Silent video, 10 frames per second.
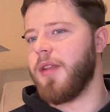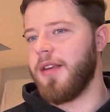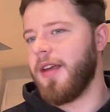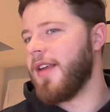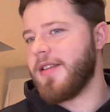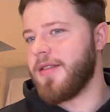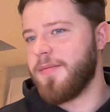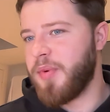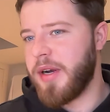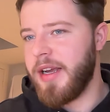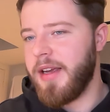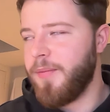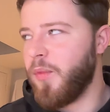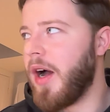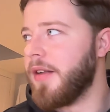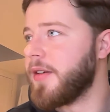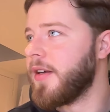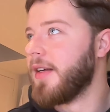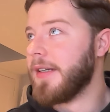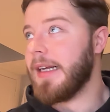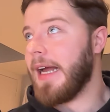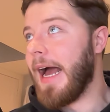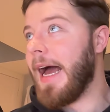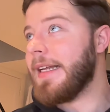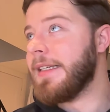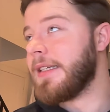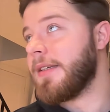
it's pretty wild, and